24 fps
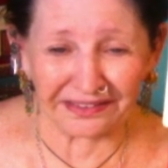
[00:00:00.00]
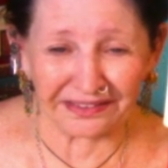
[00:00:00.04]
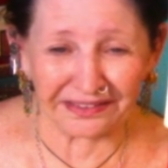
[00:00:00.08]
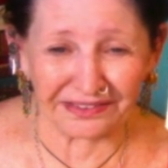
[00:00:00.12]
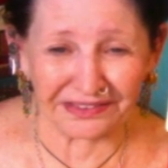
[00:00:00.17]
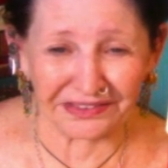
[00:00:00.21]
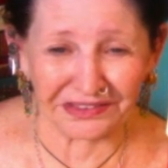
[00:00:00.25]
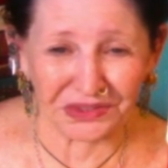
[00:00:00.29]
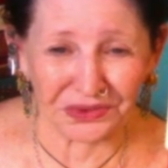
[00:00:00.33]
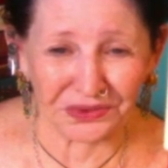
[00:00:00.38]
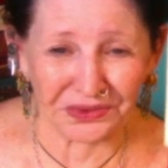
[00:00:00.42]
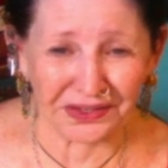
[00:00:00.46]

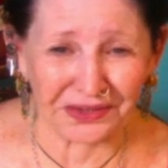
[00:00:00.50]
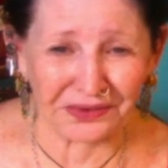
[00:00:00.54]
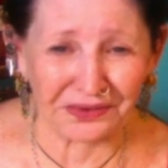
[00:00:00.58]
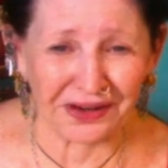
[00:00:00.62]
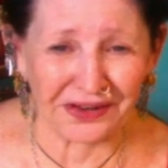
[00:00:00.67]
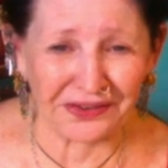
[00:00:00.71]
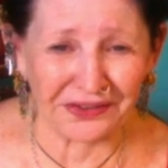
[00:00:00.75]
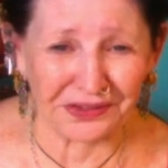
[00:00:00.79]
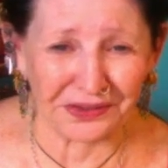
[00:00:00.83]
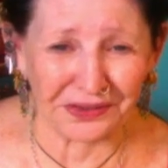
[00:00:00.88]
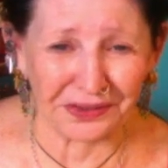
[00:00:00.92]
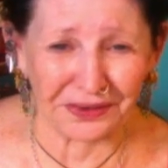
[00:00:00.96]
so they're
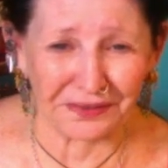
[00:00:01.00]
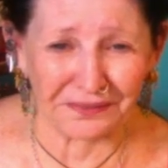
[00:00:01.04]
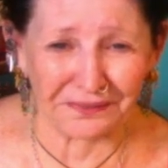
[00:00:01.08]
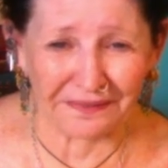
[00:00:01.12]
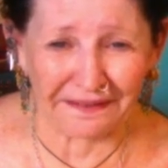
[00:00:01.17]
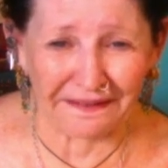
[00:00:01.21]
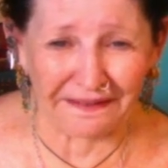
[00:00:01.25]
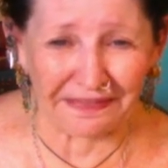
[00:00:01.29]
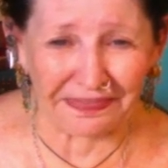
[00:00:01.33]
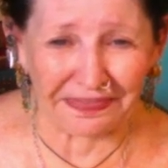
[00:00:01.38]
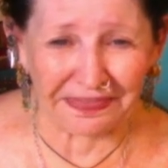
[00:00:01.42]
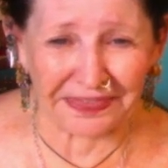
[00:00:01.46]
under
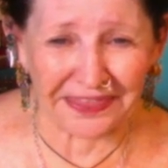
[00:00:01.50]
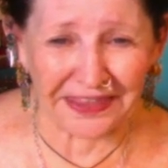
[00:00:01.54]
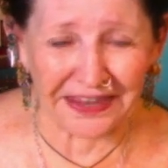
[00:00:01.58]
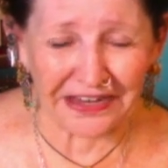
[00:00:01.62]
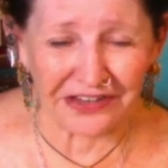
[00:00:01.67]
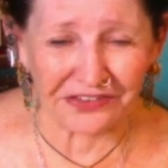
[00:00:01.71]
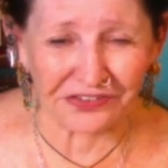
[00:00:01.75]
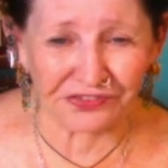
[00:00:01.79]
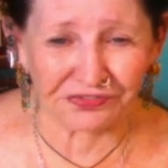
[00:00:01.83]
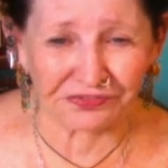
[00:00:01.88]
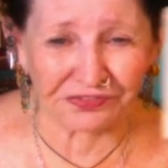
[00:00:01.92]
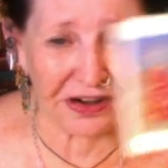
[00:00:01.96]

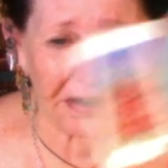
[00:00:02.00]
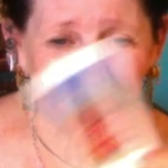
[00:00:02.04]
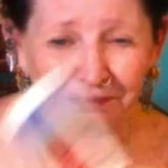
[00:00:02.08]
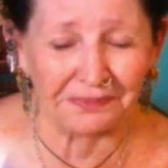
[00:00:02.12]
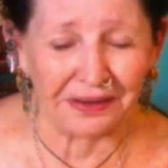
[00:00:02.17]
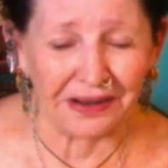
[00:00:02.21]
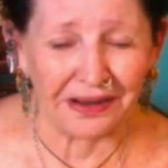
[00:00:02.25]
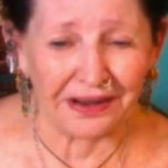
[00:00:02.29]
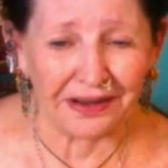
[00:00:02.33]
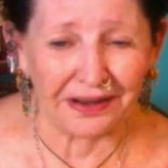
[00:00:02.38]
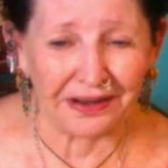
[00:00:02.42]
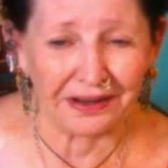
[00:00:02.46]
things from
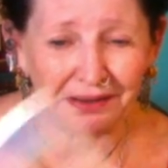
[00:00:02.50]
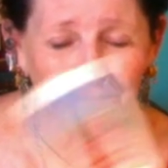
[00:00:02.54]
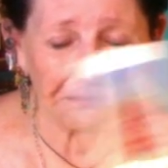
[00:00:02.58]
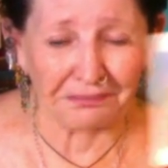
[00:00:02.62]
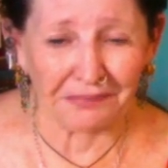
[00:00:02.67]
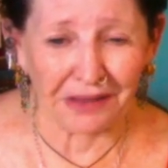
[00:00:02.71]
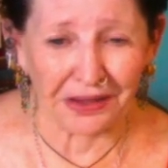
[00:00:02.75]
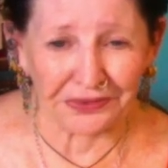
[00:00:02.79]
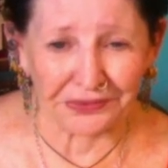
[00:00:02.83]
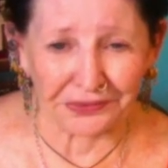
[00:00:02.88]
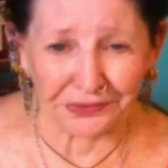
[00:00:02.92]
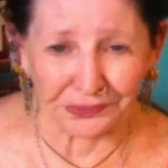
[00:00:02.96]

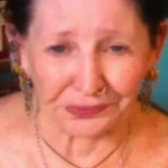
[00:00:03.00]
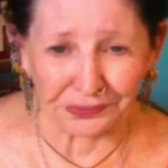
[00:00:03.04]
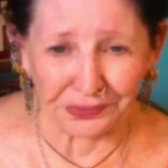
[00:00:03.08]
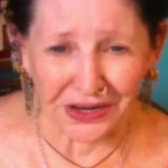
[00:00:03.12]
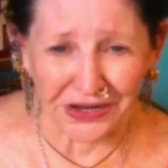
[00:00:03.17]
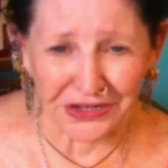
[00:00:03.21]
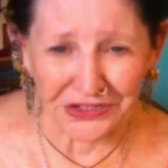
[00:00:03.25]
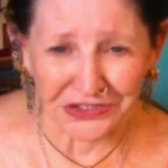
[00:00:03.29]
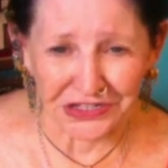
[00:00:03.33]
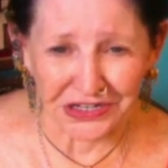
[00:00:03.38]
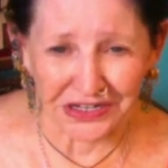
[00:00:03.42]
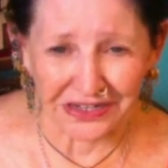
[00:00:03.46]
Mother
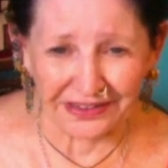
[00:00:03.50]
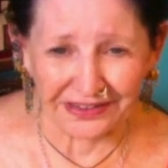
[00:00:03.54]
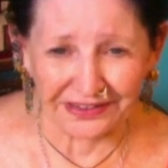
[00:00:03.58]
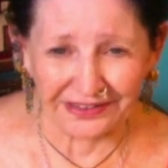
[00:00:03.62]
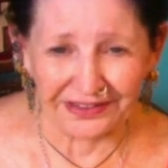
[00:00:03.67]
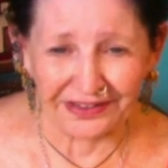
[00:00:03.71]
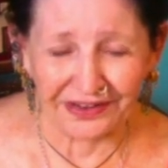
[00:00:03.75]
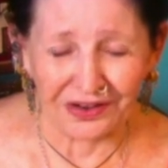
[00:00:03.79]
Russia.